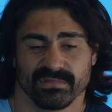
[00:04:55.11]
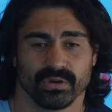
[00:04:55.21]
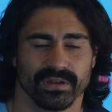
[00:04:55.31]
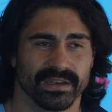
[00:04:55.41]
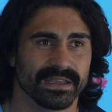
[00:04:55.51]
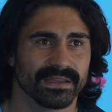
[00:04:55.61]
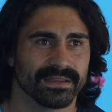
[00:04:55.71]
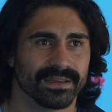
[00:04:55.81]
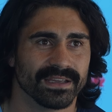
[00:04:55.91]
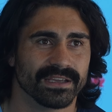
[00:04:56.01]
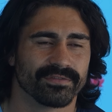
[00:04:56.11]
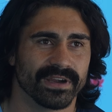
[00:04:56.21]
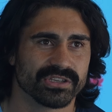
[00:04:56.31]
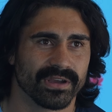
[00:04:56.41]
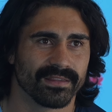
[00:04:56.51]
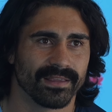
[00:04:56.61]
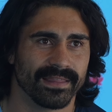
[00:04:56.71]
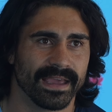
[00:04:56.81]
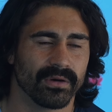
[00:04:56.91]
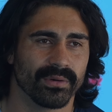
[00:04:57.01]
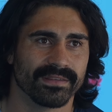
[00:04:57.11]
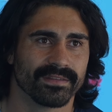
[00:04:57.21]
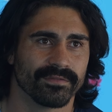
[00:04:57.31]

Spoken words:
Quality franchise like that always